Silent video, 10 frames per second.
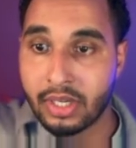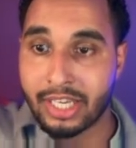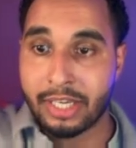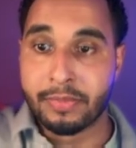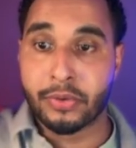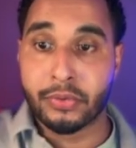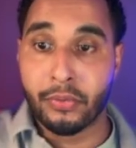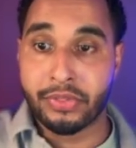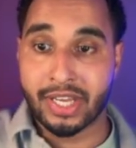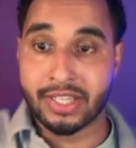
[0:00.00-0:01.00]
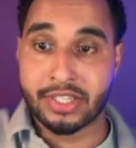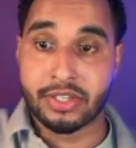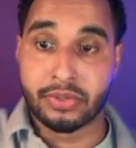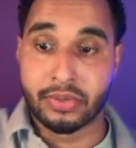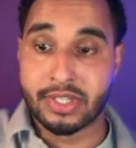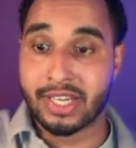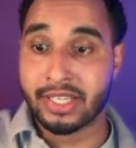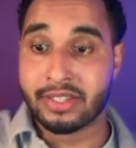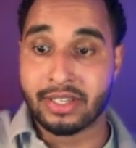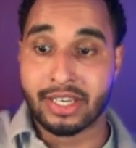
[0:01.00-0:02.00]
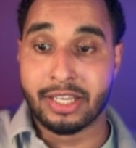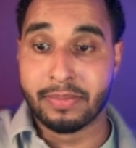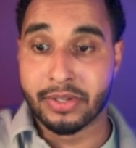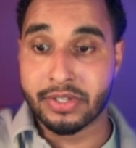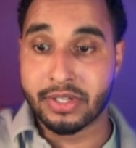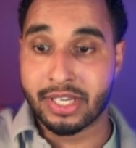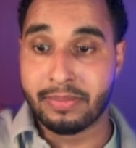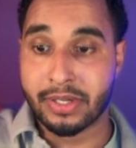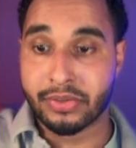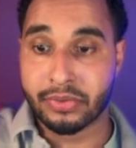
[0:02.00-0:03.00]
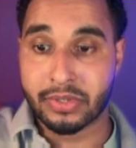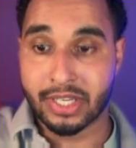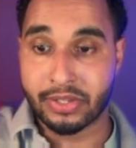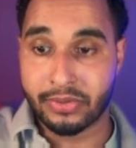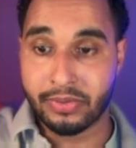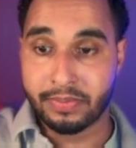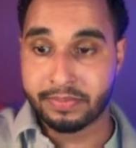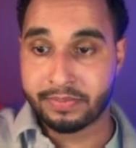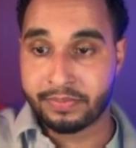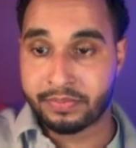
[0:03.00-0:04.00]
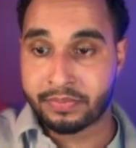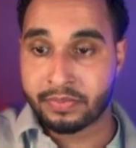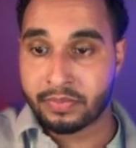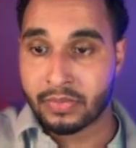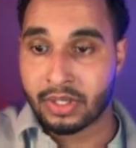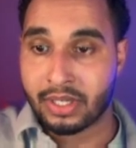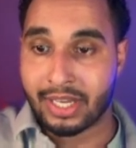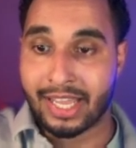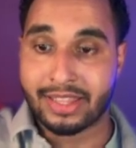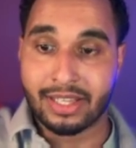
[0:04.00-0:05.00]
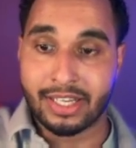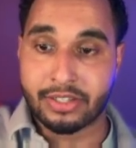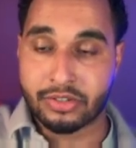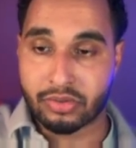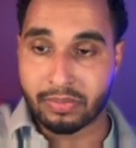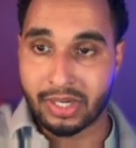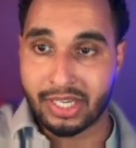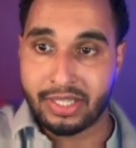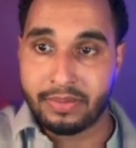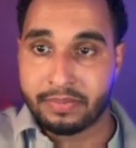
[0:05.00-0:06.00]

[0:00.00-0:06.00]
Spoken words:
email contents to send, and email to send to, and latest reply.